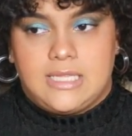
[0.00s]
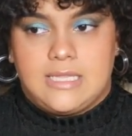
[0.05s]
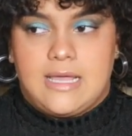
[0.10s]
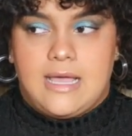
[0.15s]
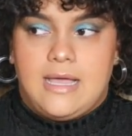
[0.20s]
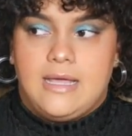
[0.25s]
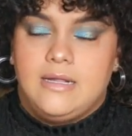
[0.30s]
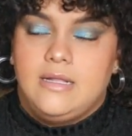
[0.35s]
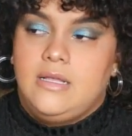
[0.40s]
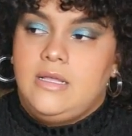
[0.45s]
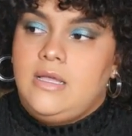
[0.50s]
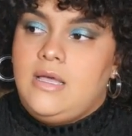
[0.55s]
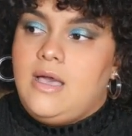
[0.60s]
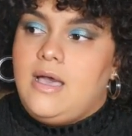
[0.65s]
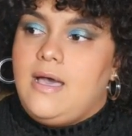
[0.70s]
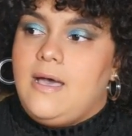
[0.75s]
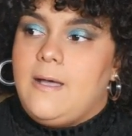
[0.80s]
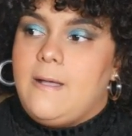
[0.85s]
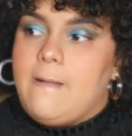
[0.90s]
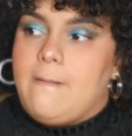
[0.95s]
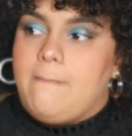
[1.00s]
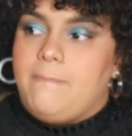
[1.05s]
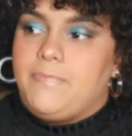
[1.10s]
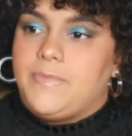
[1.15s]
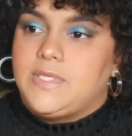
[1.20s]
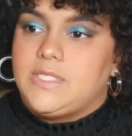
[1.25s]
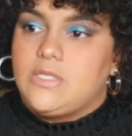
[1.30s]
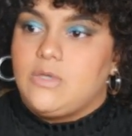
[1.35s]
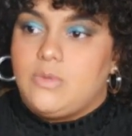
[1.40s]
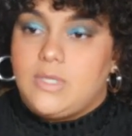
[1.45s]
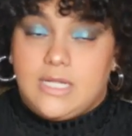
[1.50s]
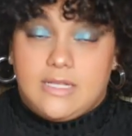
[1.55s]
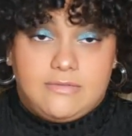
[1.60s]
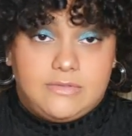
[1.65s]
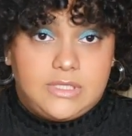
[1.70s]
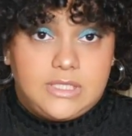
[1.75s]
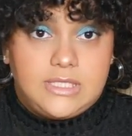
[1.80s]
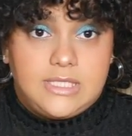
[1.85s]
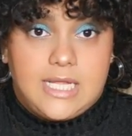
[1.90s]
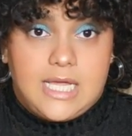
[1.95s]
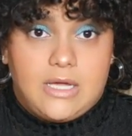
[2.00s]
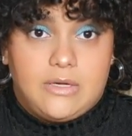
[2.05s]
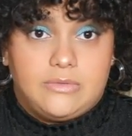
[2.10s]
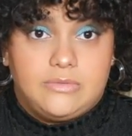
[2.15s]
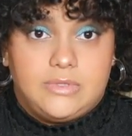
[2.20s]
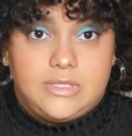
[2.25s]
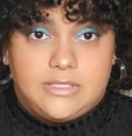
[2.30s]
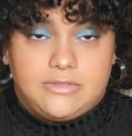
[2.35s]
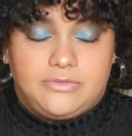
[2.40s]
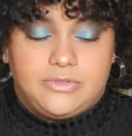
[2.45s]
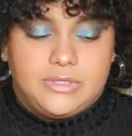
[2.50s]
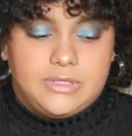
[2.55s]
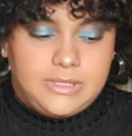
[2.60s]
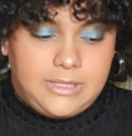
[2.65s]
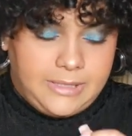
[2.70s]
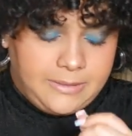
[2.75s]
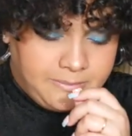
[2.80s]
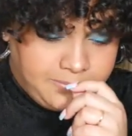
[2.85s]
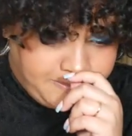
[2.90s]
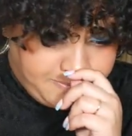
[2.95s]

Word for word: that. So what I've done now differently,